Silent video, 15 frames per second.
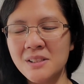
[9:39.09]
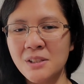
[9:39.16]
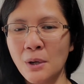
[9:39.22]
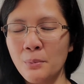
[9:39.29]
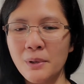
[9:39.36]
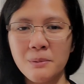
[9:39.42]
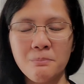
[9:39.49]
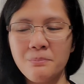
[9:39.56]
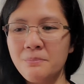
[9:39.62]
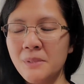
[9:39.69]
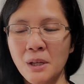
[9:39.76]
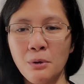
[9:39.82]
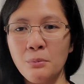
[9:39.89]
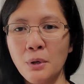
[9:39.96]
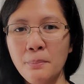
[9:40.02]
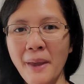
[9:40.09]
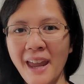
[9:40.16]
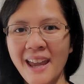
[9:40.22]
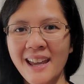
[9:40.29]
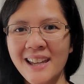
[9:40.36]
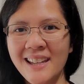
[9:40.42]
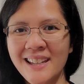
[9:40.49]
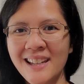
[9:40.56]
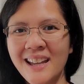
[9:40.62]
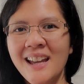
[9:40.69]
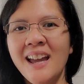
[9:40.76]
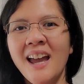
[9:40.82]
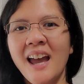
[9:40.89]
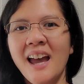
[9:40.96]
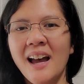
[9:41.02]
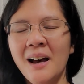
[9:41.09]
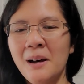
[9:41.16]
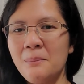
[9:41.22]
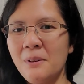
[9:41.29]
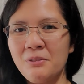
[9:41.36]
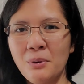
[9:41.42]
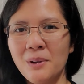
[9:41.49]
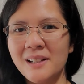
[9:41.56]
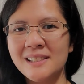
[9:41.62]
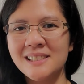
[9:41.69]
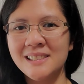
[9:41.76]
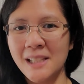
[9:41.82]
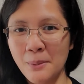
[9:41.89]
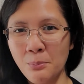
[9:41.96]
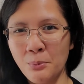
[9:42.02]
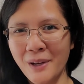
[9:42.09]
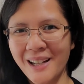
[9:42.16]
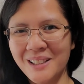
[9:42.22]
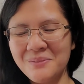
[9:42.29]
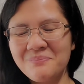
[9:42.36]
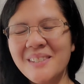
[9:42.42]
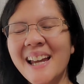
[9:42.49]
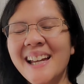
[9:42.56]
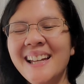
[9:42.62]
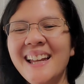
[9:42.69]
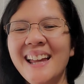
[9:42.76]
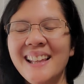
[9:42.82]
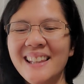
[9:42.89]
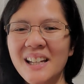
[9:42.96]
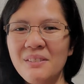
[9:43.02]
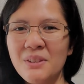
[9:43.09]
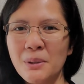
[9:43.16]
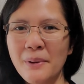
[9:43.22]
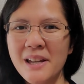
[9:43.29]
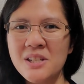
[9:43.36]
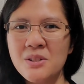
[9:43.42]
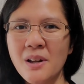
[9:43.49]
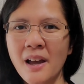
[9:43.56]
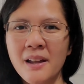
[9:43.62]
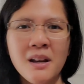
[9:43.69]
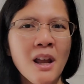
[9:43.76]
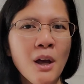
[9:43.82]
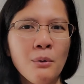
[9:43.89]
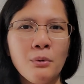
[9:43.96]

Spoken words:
So we'll pay, of course, tip well, and leave the restaurant.